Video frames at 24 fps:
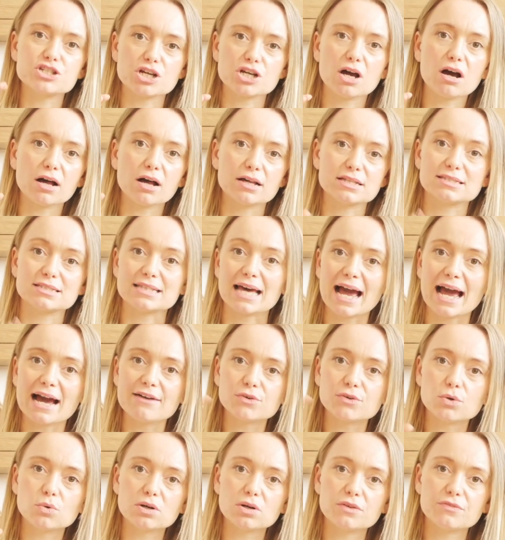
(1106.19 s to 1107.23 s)
jars that
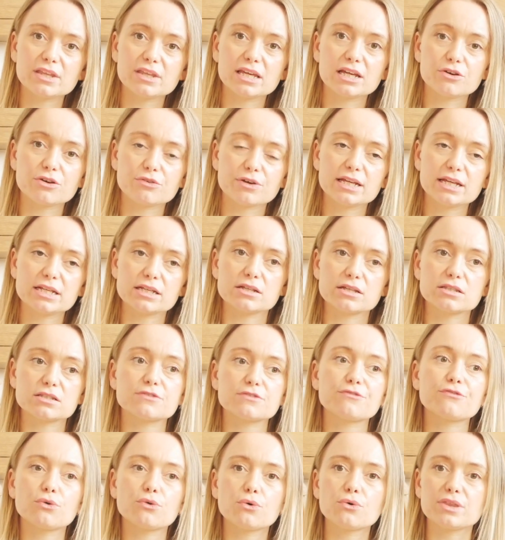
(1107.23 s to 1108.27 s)
have all of the ingredients
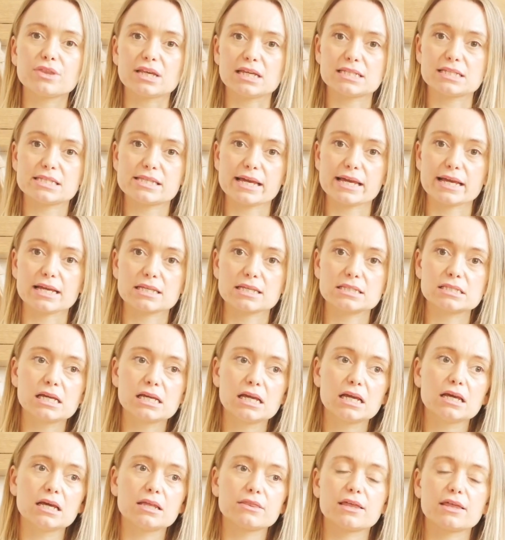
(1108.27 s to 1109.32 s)
for these things,
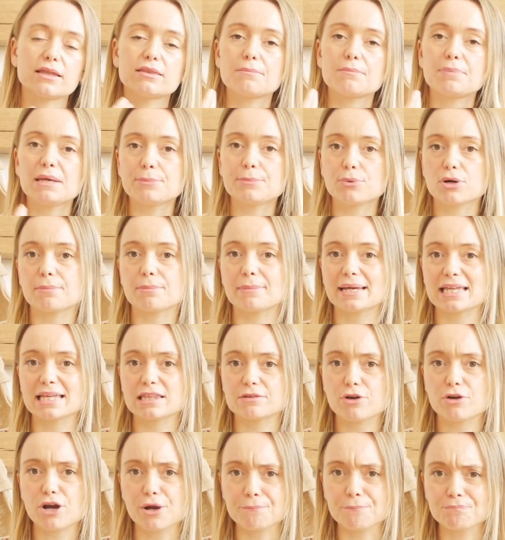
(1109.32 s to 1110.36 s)
then the people can make
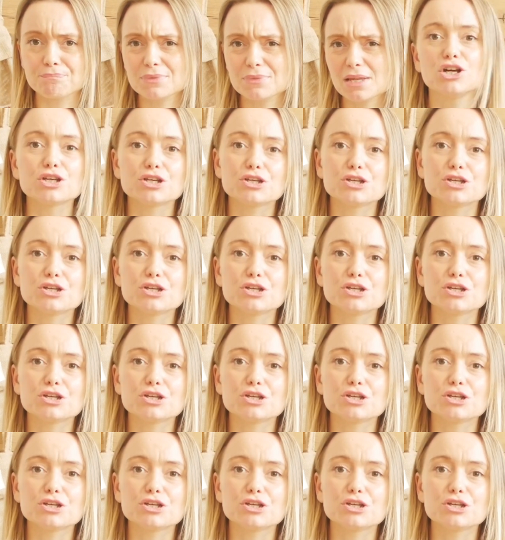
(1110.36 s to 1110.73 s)
their own.